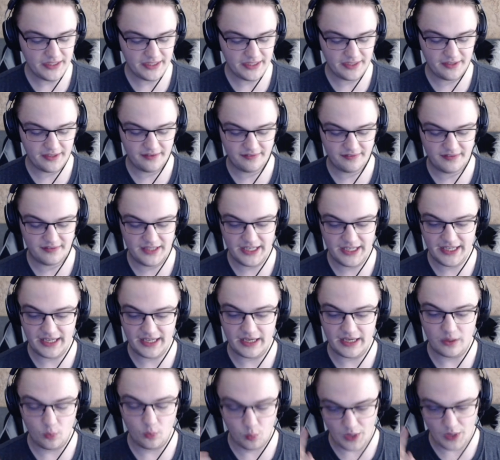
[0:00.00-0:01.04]
is
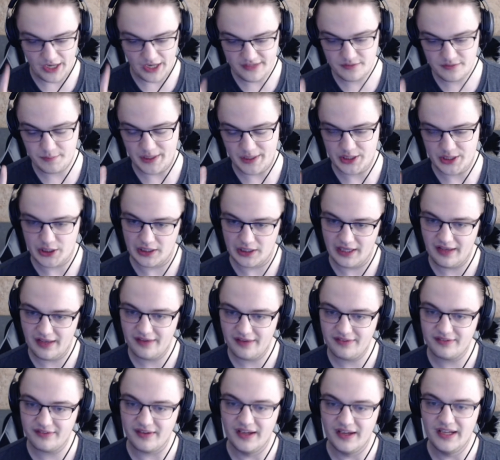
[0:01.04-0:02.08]
the wight
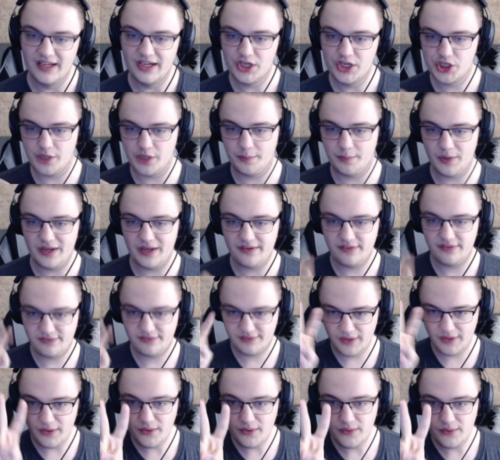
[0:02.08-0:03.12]
specialist. She brings
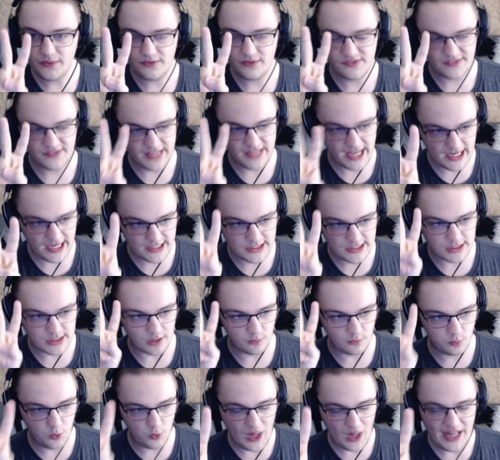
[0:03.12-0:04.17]
two stacks
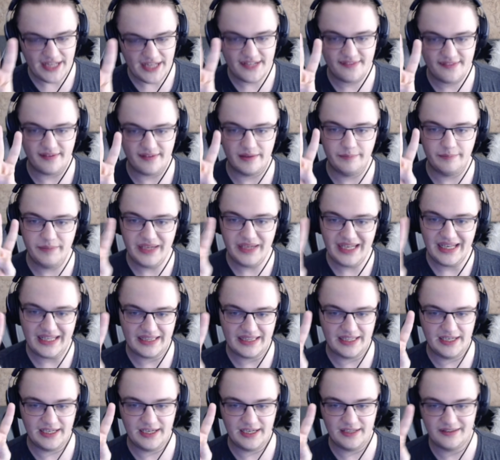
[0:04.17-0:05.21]
of wights
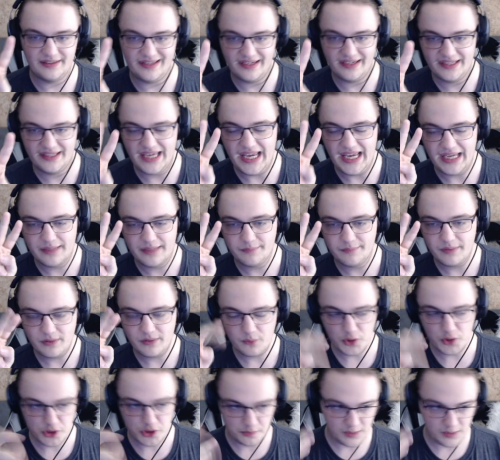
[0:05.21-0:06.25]
immediately into the game,
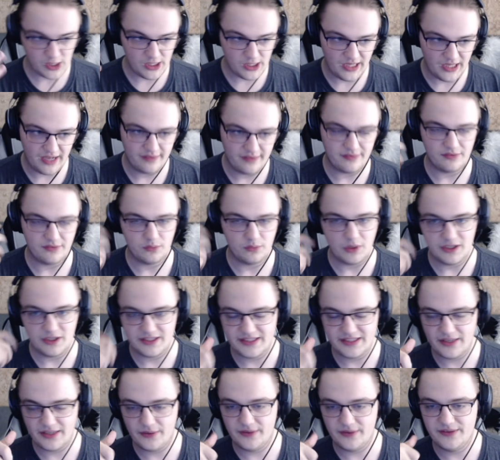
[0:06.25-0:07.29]
which is pretty nice since Walking
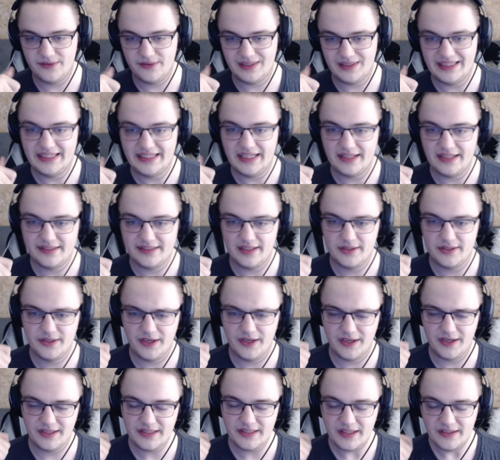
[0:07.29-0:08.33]
Dead are really not that
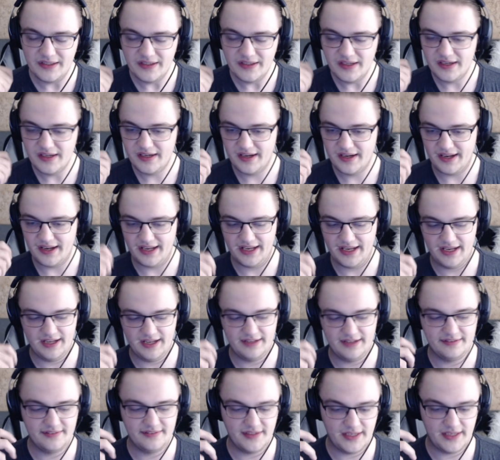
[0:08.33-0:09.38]
good.
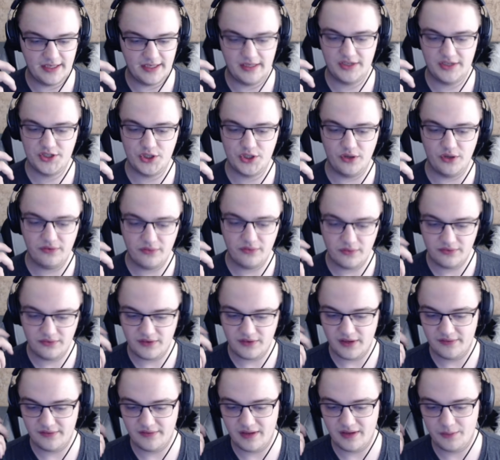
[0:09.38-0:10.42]
And uh, she also
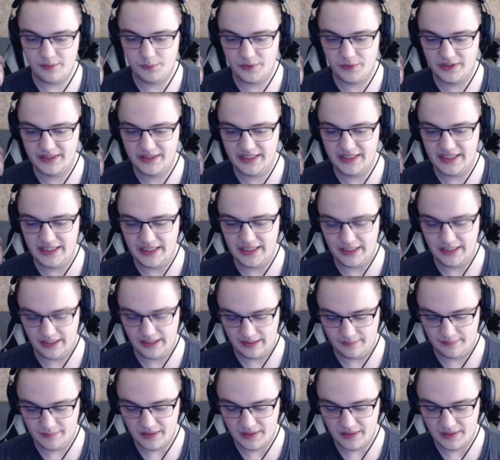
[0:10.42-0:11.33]
starts off with the